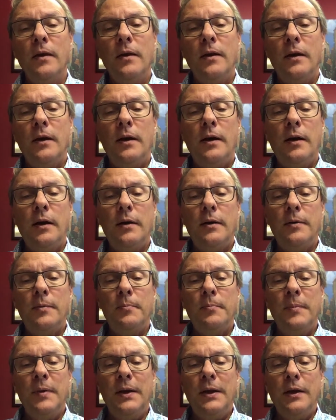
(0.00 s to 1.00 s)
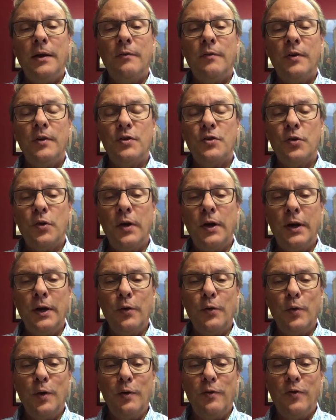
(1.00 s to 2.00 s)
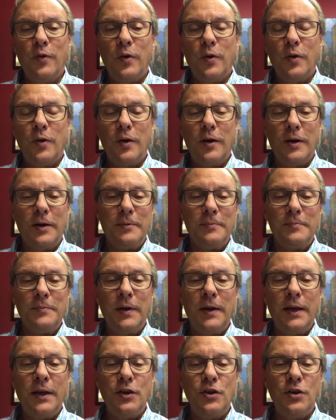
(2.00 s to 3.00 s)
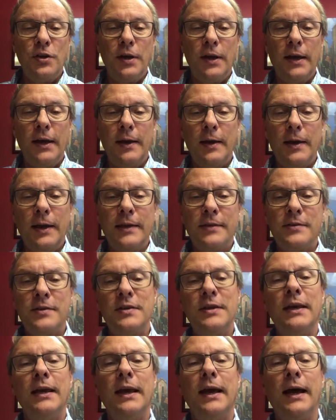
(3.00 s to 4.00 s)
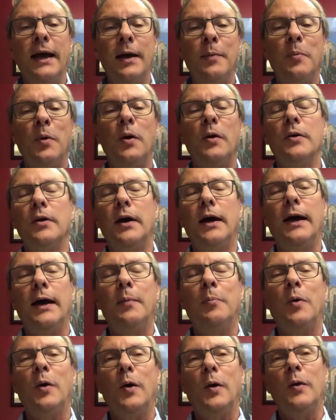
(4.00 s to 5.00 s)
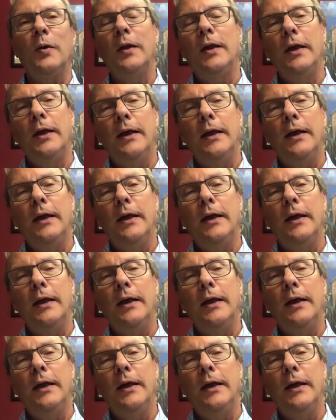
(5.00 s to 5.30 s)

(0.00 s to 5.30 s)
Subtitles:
Many of us are hungry for a handshake, seeing eyeball to eyeball,